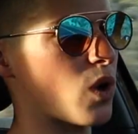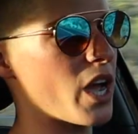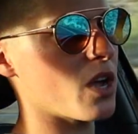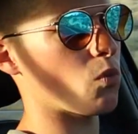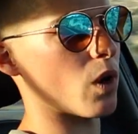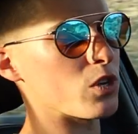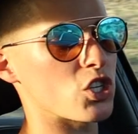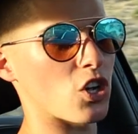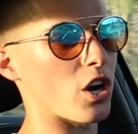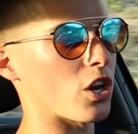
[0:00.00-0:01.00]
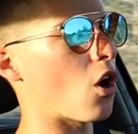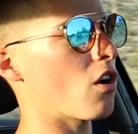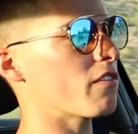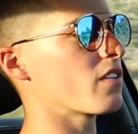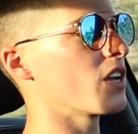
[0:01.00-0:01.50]
way where we started
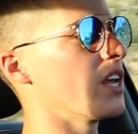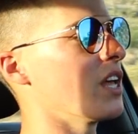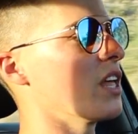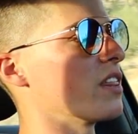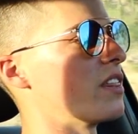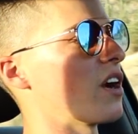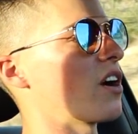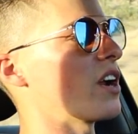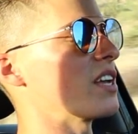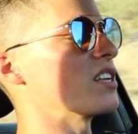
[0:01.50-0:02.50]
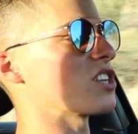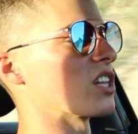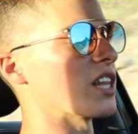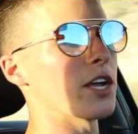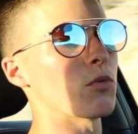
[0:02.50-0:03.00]
off, there is
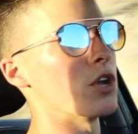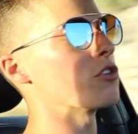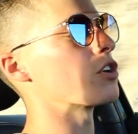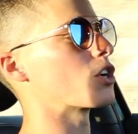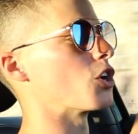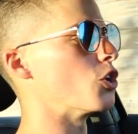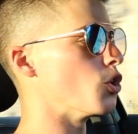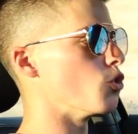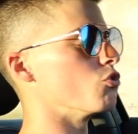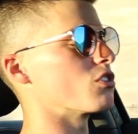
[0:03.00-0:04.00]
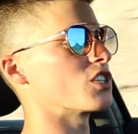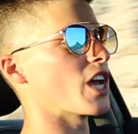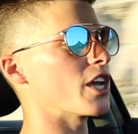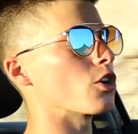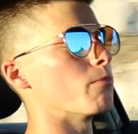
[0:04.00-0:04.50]
a lake where you can canoe, you can
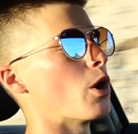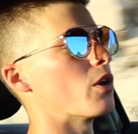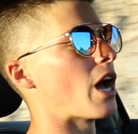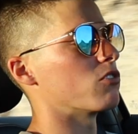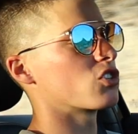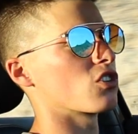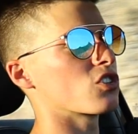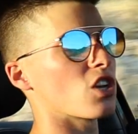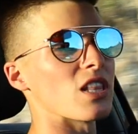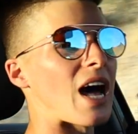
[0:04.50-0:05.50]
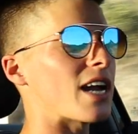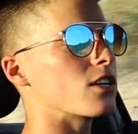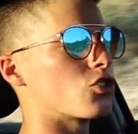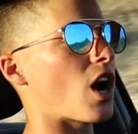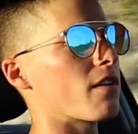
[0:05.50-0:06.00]
take your boat out. So there's a lot
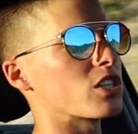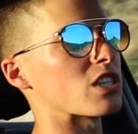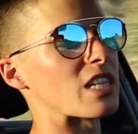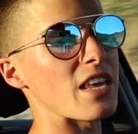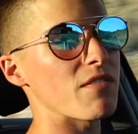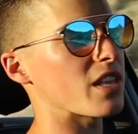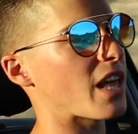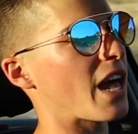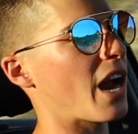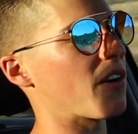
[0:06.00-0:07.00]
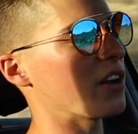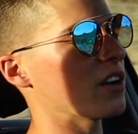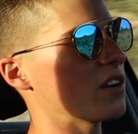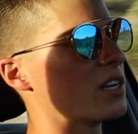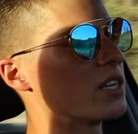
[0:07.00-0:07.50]
of drivers leaving that
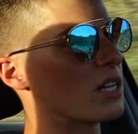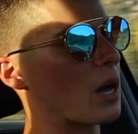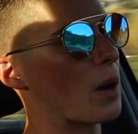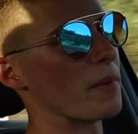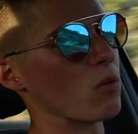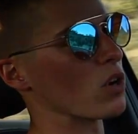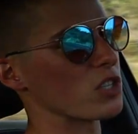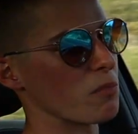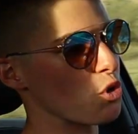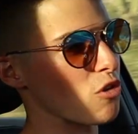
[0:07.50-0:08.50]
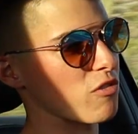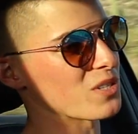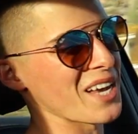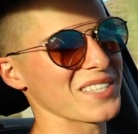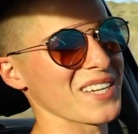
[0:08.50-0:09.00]
area. It was a beautiful
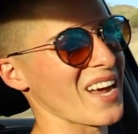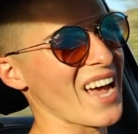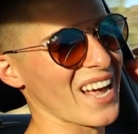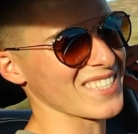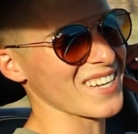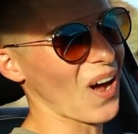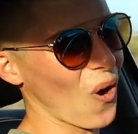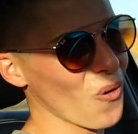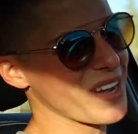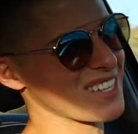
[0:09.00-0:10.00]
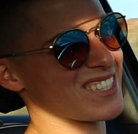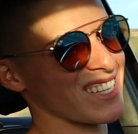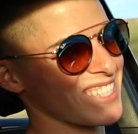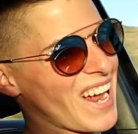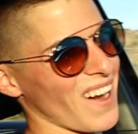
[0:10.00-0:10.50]
day today, as it always
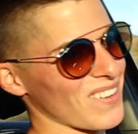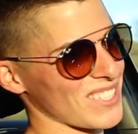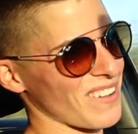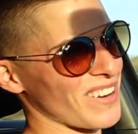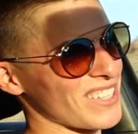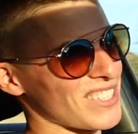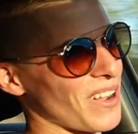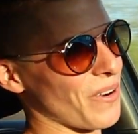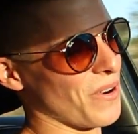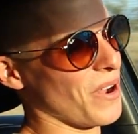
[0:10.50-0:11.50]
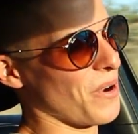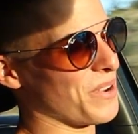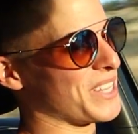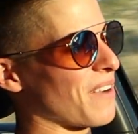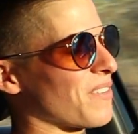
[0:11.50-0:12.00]
is in Arizona, so
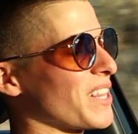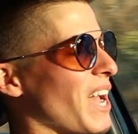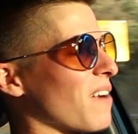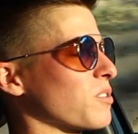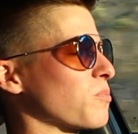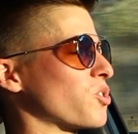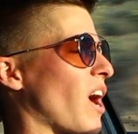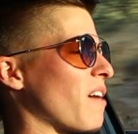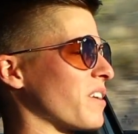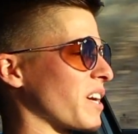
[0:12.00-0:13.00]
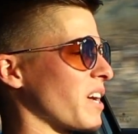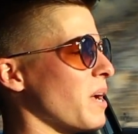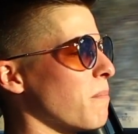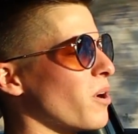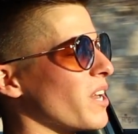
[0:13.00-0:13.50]
we definitely have some traffic.
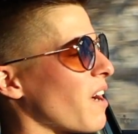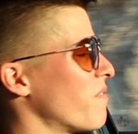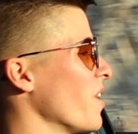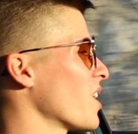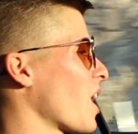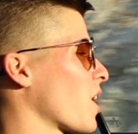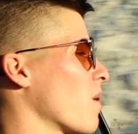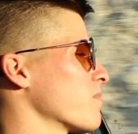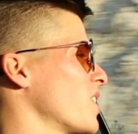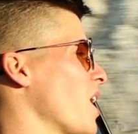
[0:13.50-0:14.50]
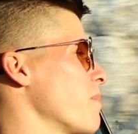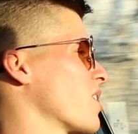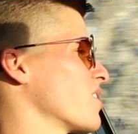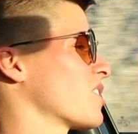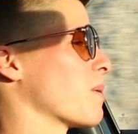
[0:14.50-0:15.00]
But I figured I'd come today
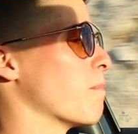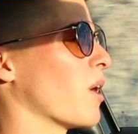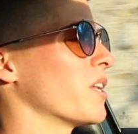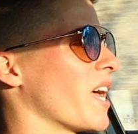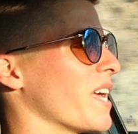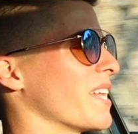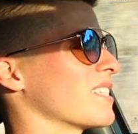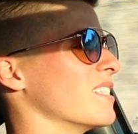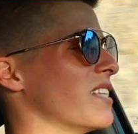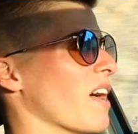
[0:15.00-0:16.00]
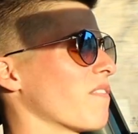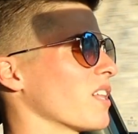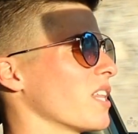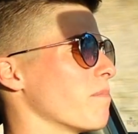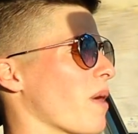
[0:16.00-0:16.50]
because it's a Monday, and it's
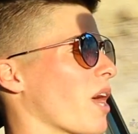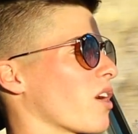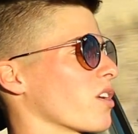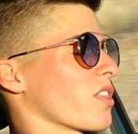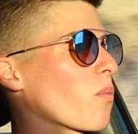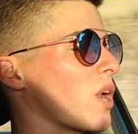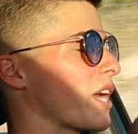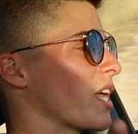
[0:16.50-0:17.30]
definitely better than when I